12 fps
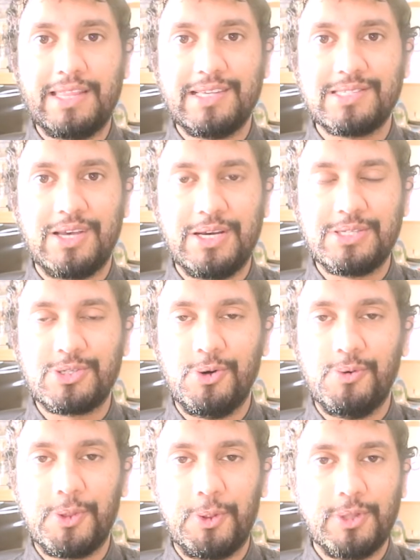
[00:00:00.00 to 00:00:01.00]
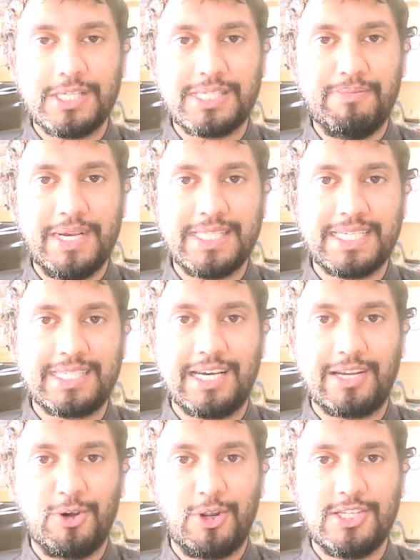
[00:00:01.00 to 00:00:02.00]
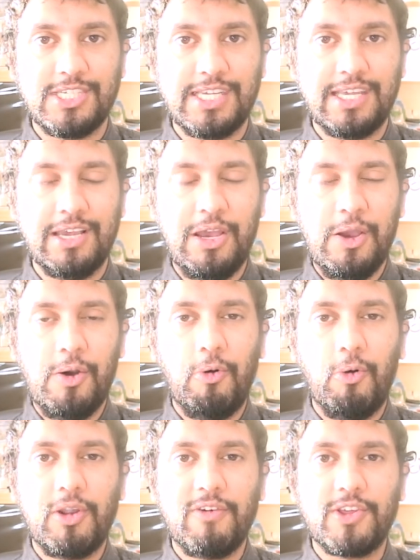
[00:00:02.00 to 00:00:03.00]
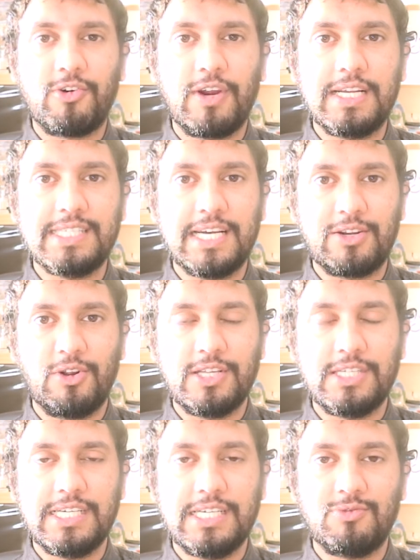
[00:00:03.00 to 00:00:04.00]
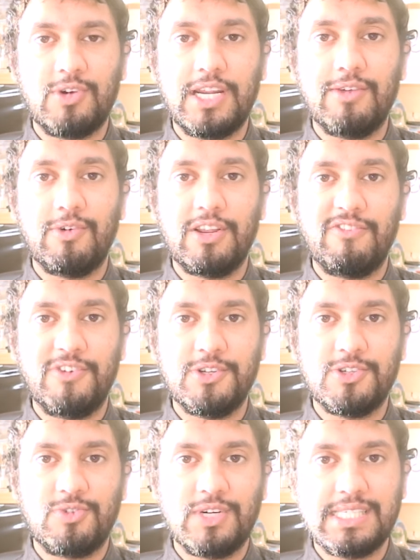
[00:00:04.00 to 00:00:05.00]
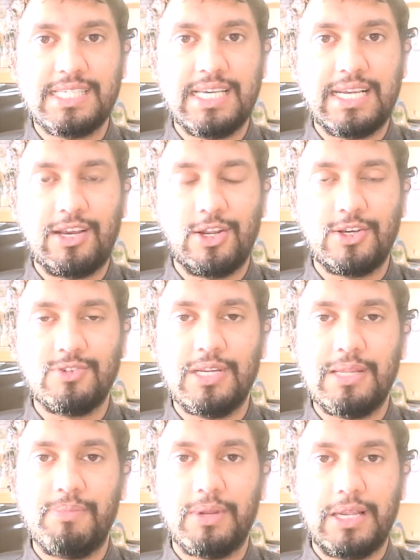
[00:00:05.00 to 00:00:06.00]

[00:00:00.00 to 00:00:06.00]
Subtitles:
at this high school with all this amazing technology. All of the great technology is really, really futuristic. It looks really